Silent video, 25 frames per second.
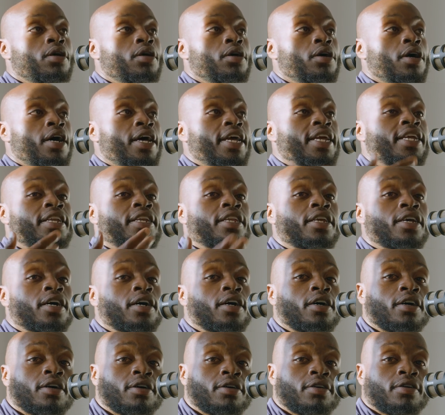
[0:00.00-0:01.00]
an idiot,
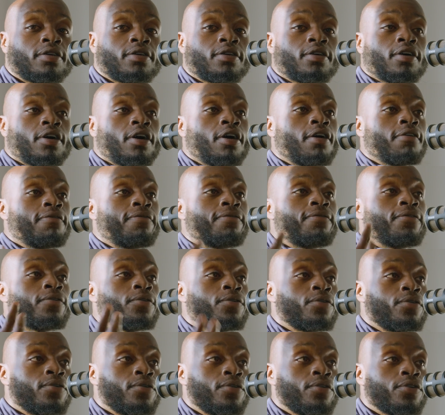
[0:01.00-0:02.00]
a
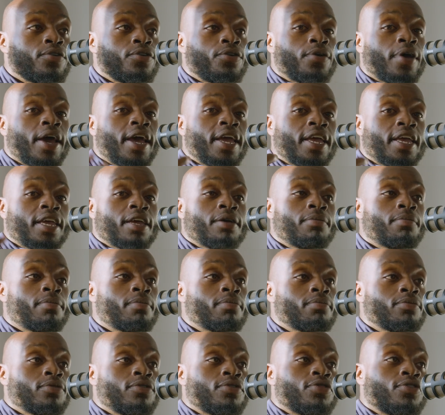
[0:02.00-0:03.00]
fool, you hate
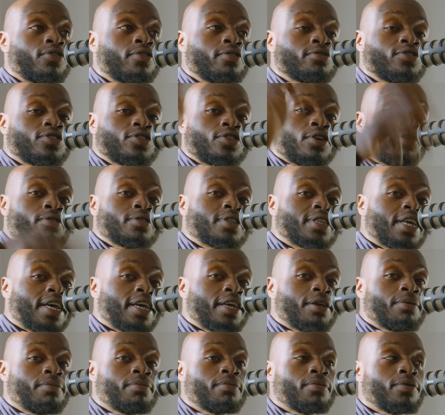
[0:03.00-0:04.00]
him, you throw stones at
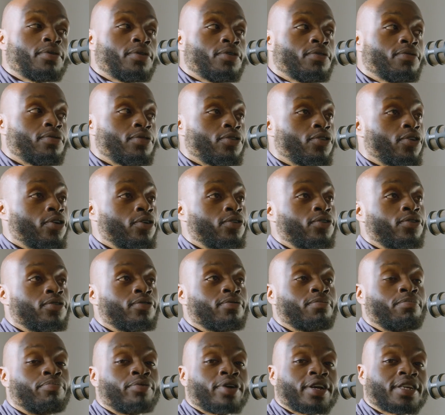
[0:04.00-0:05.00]
him, you throw
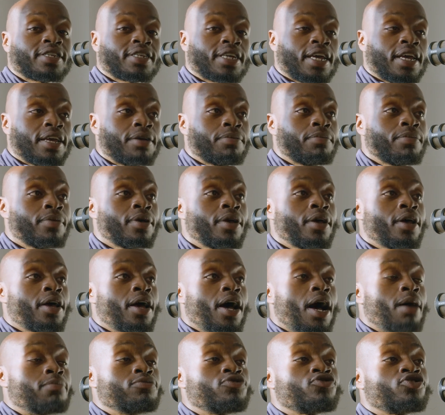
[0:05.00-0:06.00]
bricks at him,
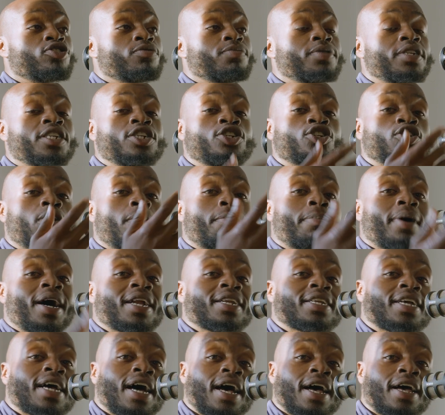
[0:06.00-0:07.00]
I'm screaming, he's your
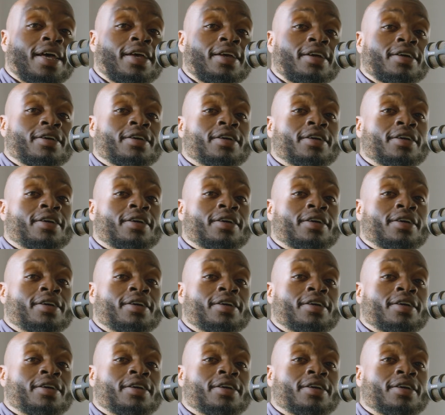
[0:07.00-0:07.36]
bad guy.